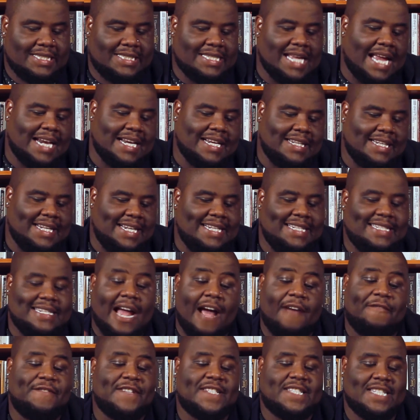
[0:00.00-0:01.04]
Suddenly,
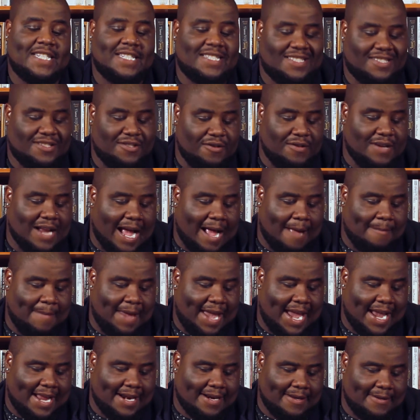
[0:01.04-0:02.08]
deficits do not
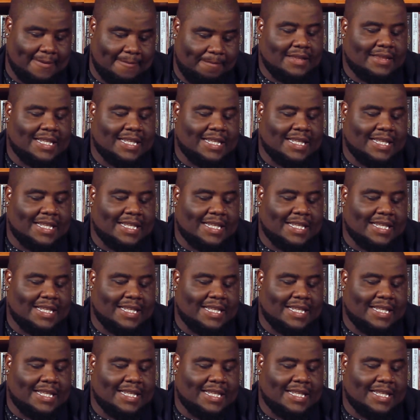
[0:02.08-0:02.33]
matter.